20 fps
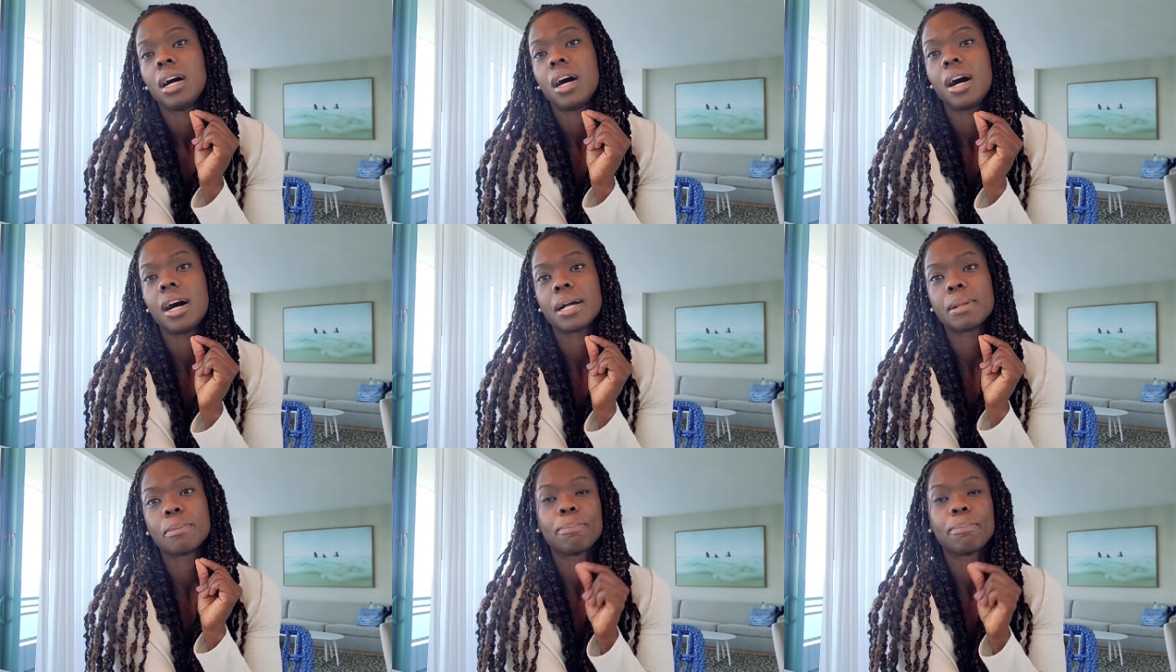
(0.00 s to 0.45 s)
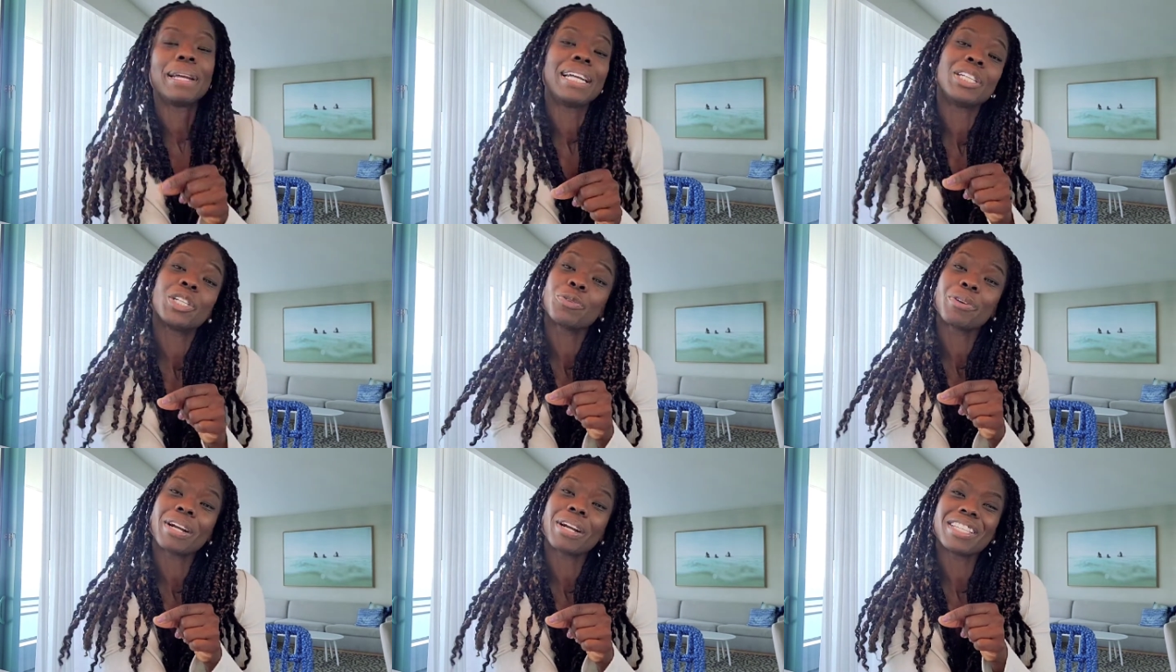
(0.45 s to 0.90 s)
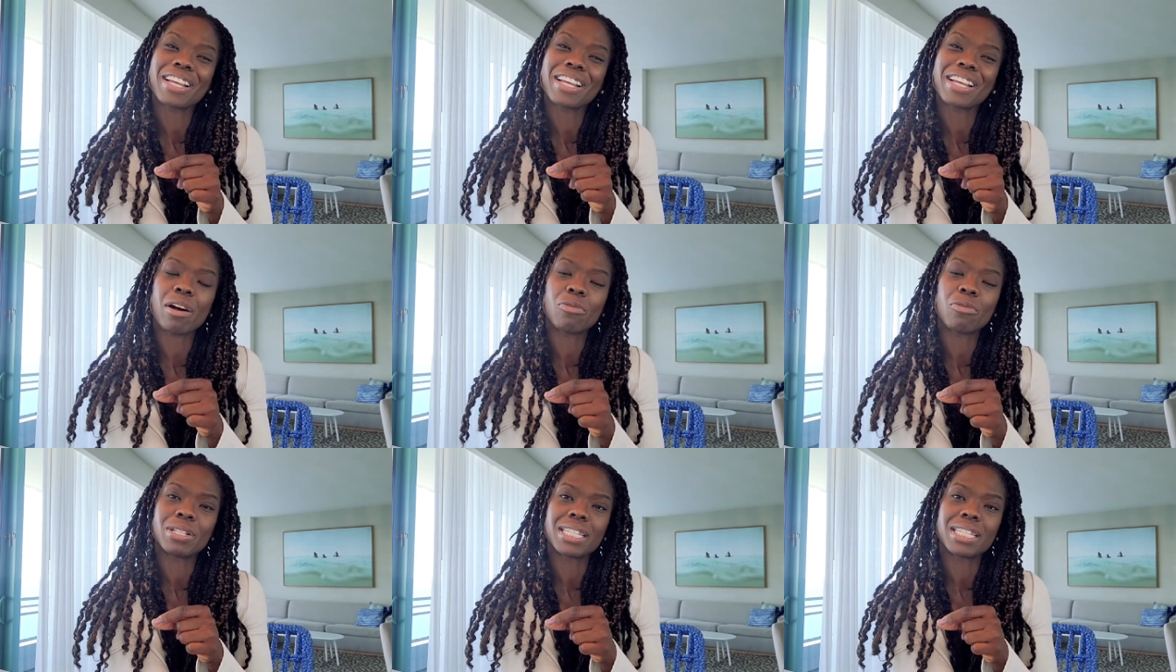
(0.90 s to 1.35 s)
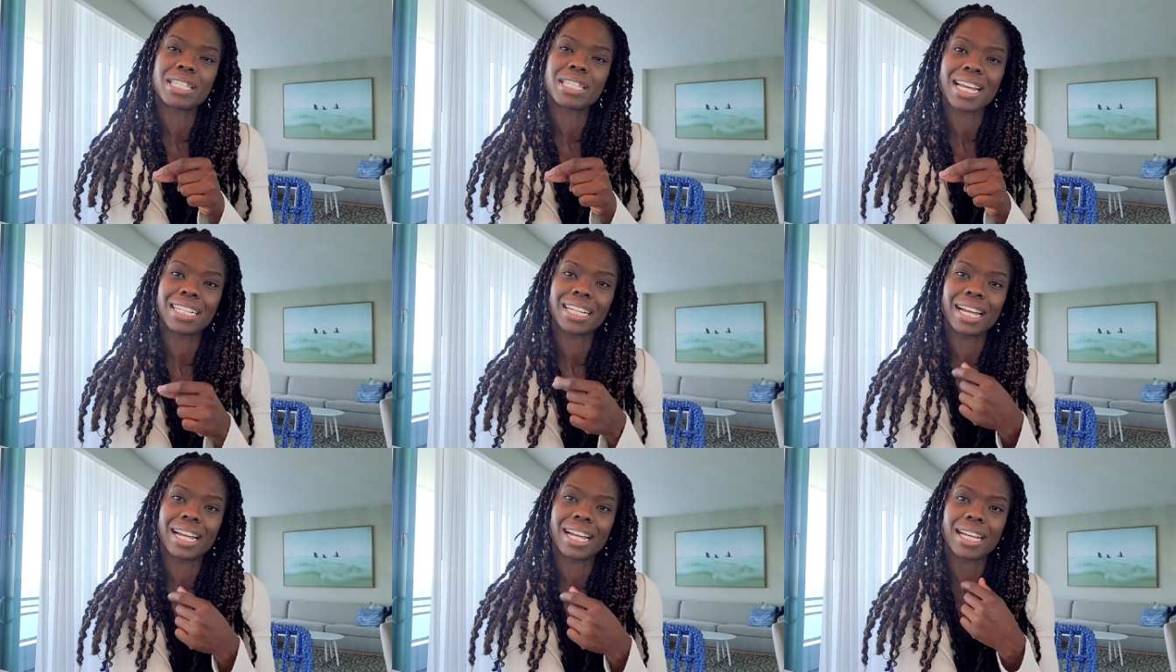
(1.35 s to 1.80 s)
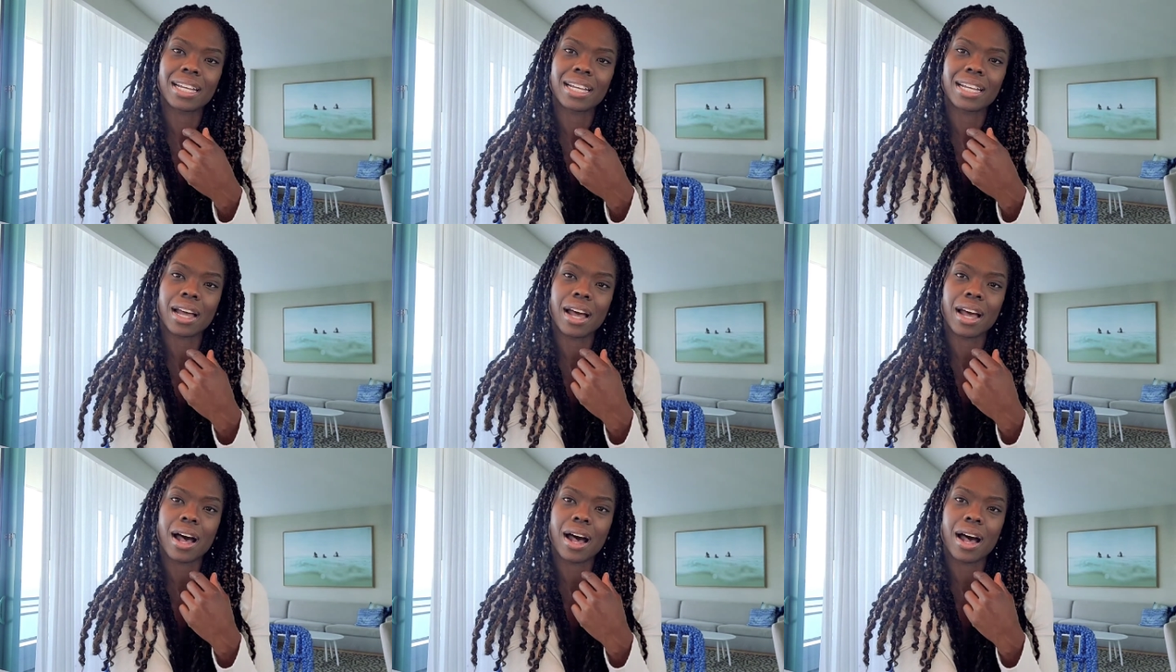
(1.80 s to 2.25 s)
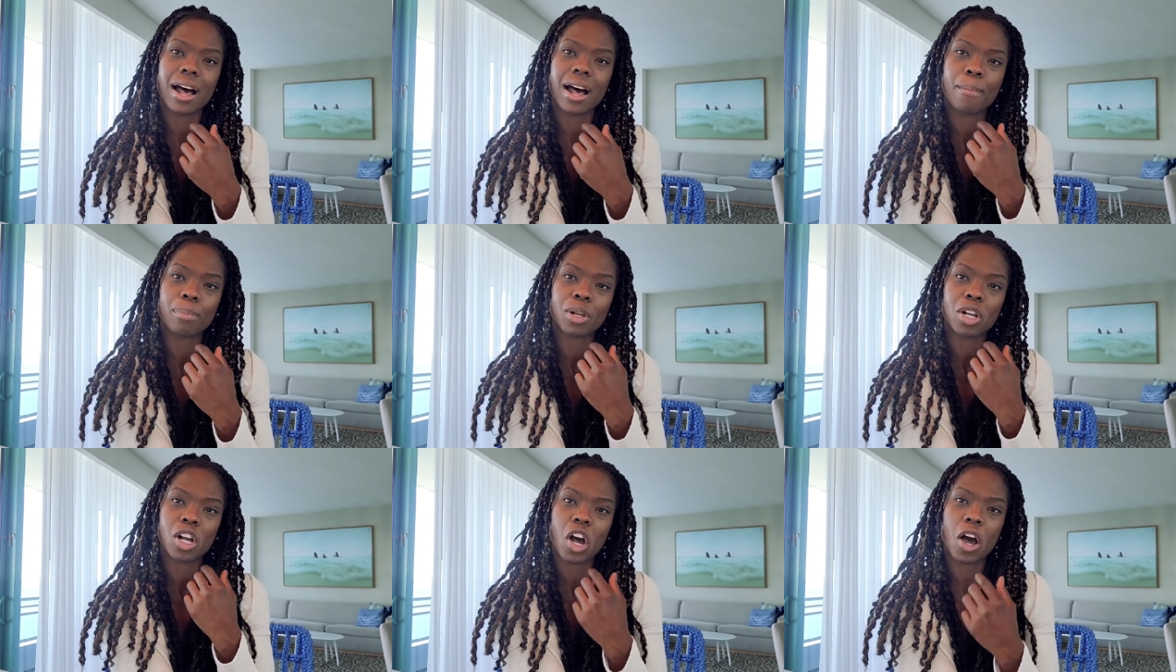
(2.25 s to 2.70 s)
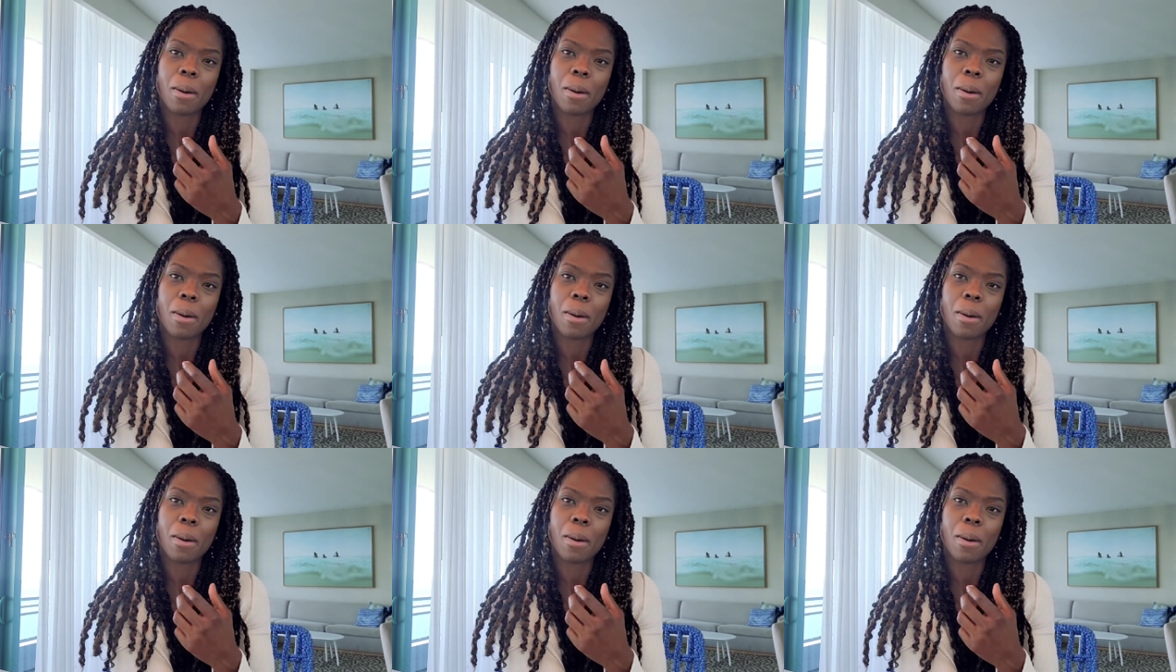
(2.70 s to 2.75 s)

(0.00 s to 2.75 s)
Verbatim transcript: on Pinterest. I would say like um,